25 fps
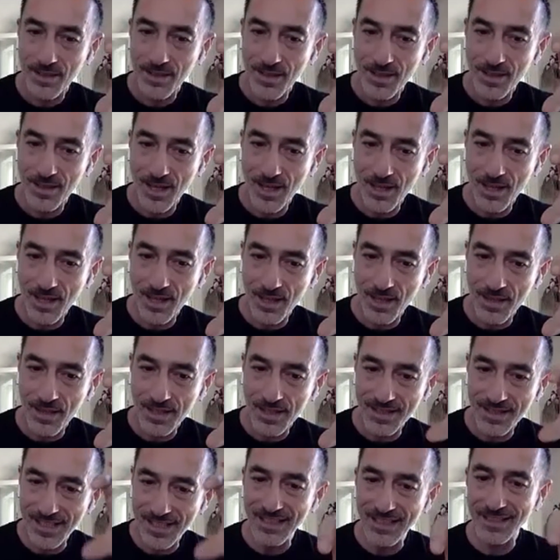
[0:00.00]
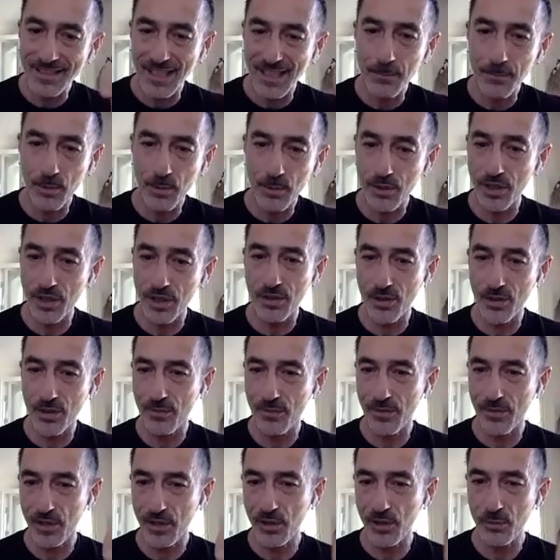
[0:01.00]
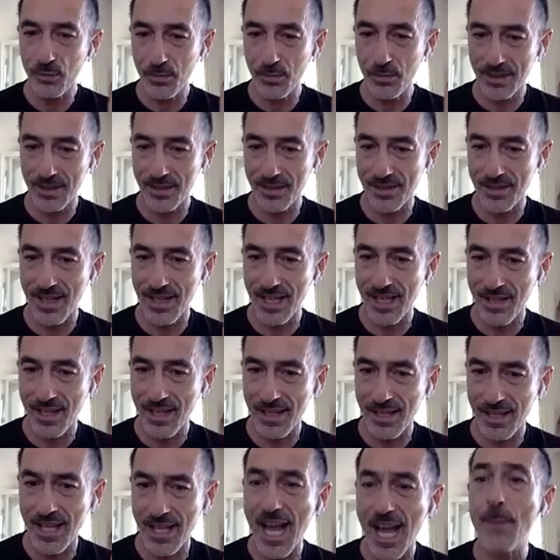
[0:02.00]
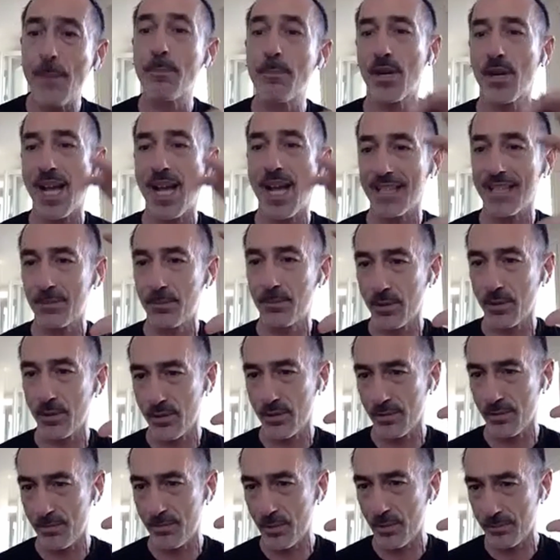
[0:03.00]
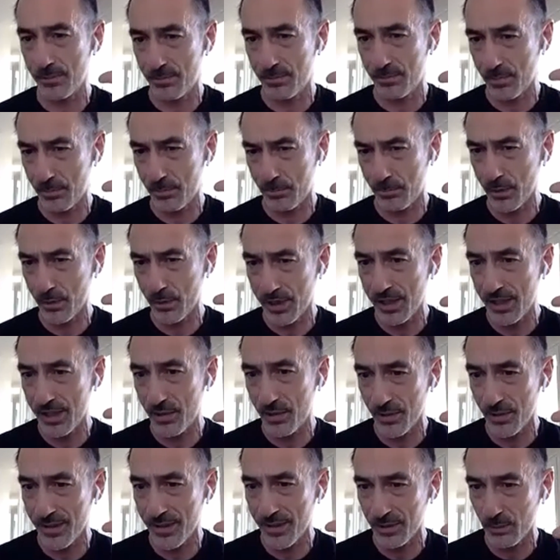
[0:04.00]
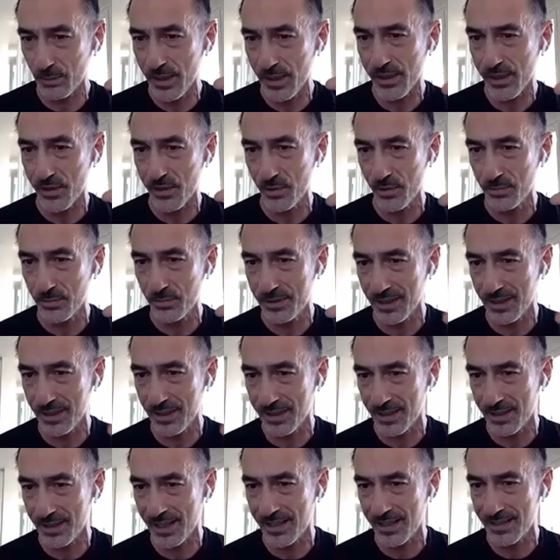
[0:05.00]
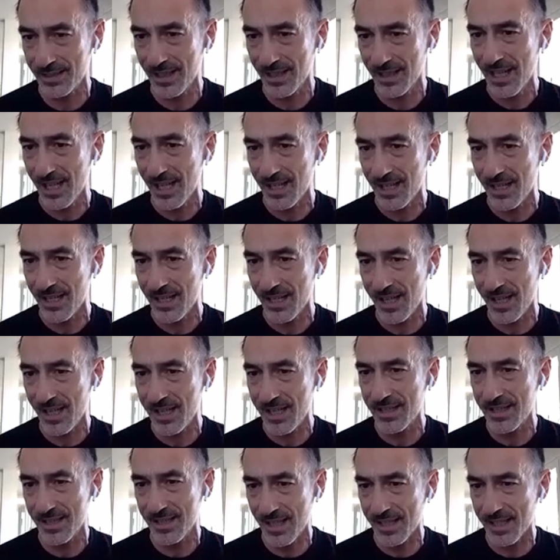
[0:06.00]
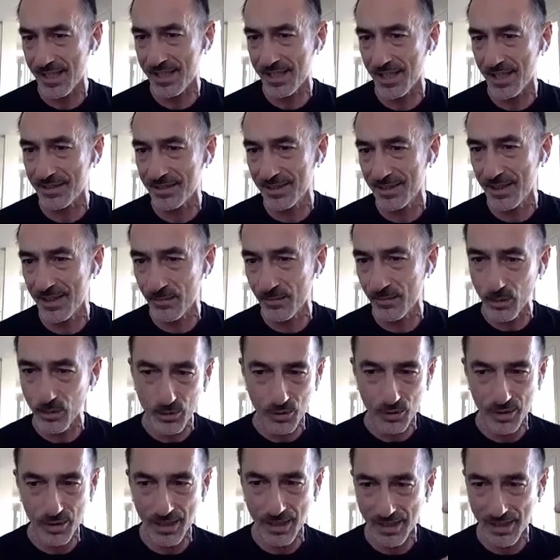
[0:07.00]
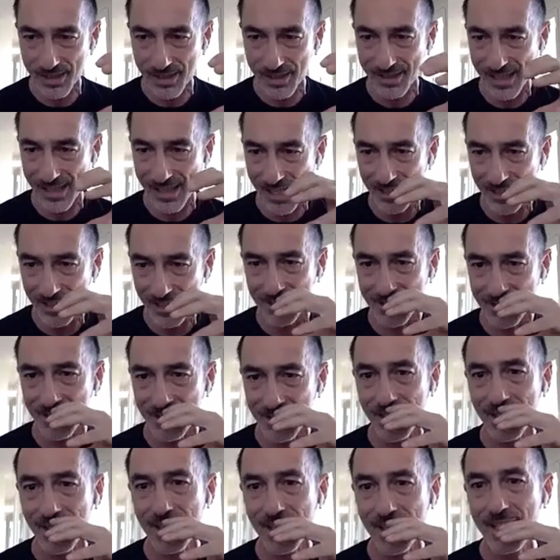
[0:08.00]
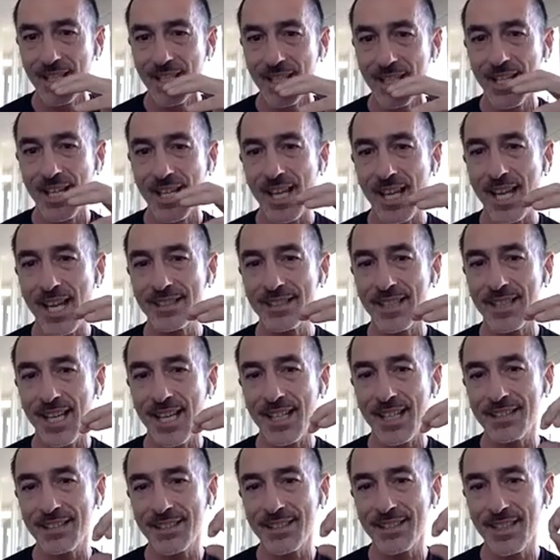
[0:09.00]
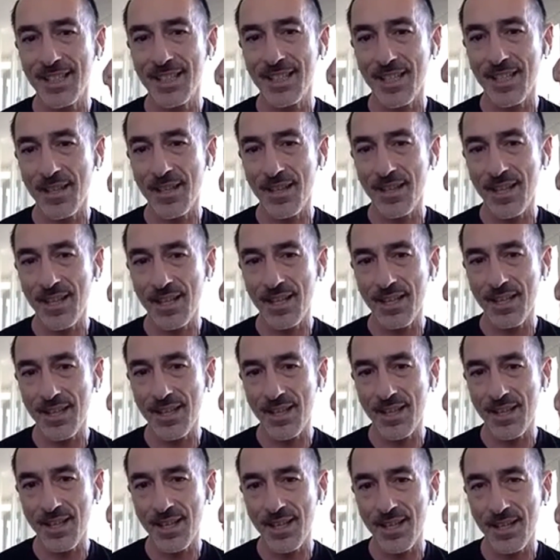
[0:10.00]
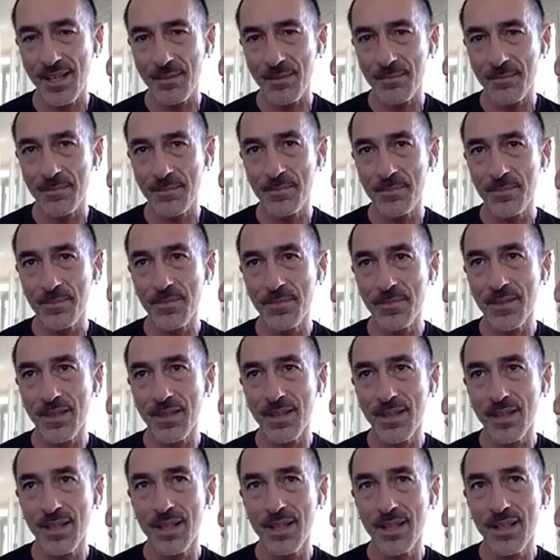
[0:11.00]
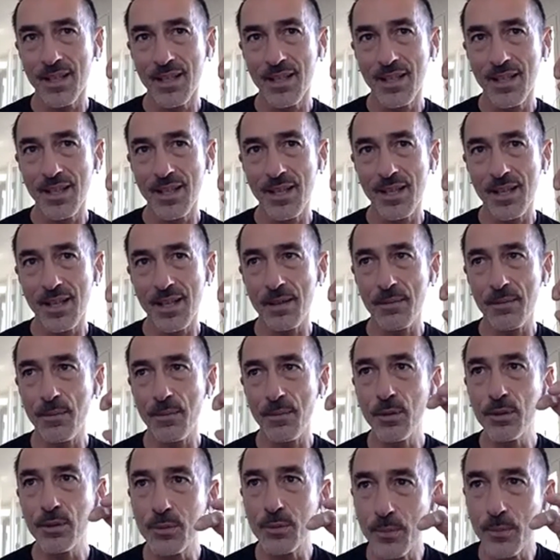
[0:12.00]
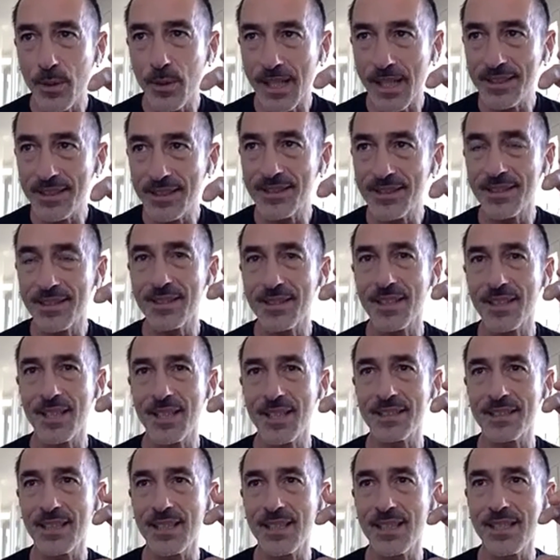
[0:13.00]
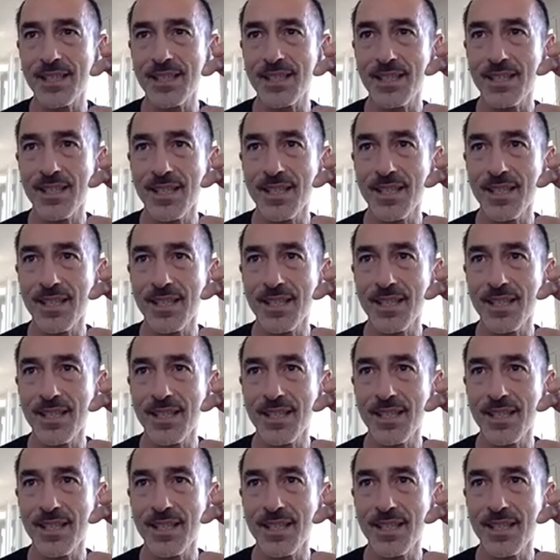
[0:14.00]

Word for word: the, the, standing position of the humans, the, the, the upright pos- position that we assumed in, in in a certain evolutionary state, and and the the, um, the, the footprint that is